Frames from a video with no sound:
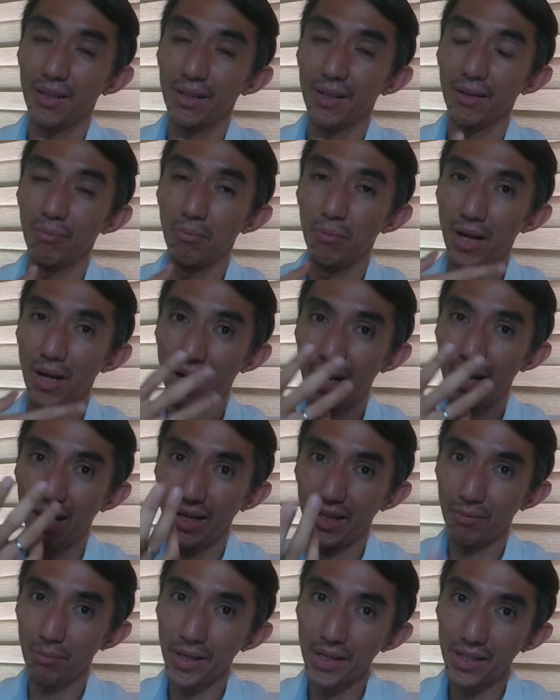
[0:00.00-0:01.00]
my
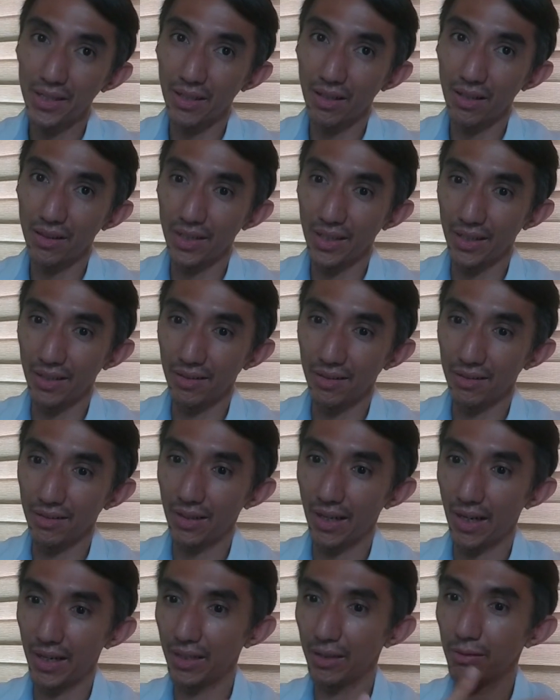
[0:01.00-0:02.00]
medical things
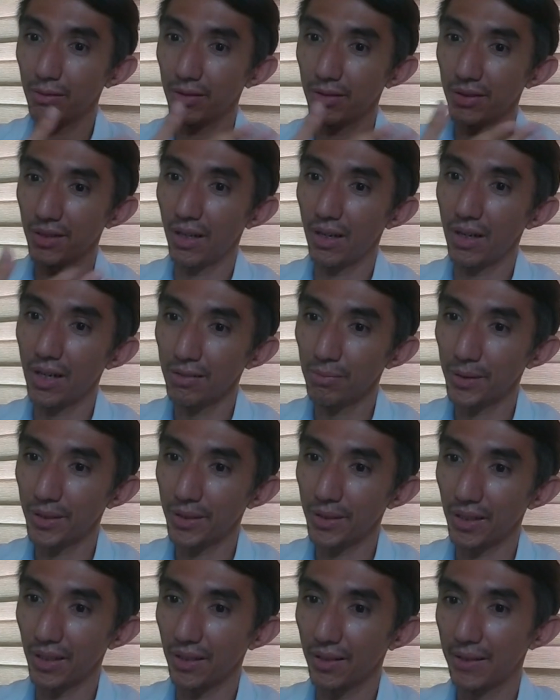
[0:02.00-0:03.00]
I use in the
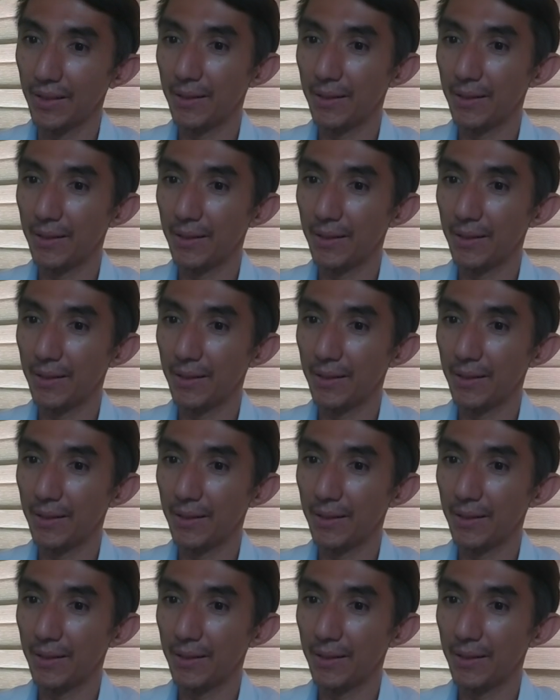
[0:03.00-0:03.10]
hospital.